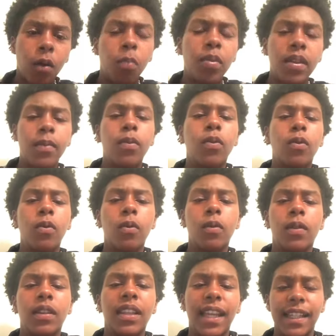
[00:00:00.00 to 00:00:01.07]
people
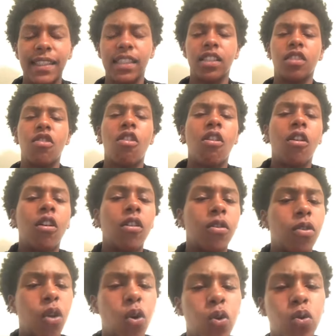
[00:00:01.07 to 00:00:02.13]
like to call
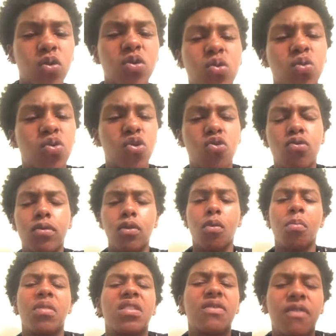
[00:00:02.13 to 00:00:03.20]
those who do so
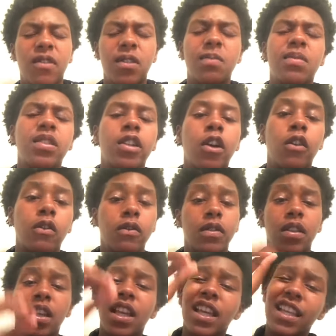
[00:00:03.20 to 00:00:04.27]
much for themselves
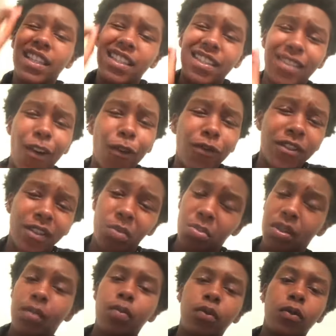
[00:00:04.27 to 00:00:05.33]
selfish
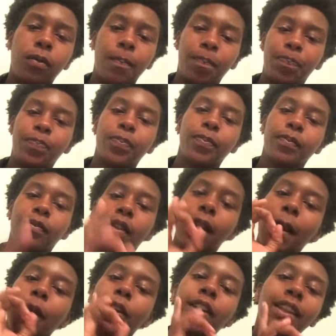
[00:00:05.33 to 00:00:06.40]
people?
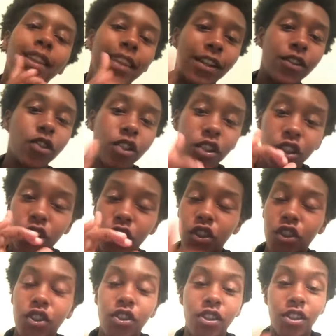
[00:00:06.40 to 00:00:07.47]
There's
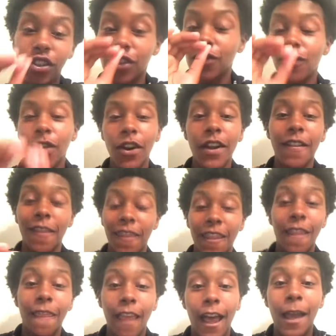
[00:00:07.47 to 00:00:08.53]
a very thin
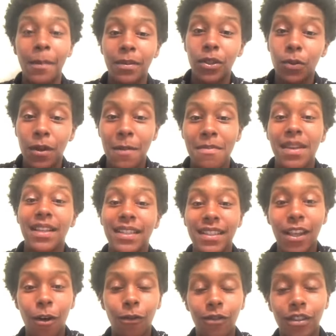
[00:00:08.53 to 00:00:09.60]
line between being
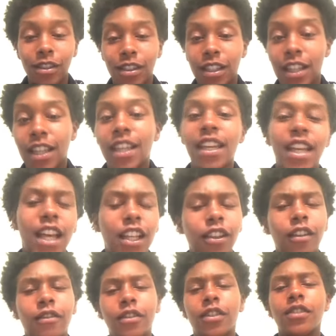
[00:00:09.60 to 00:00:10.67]
selfish and
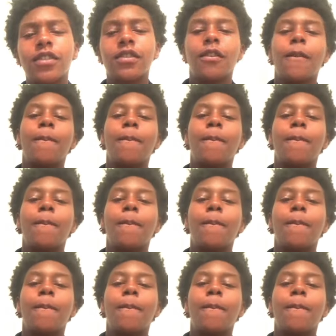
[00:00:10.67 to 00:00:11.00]
loving yourself.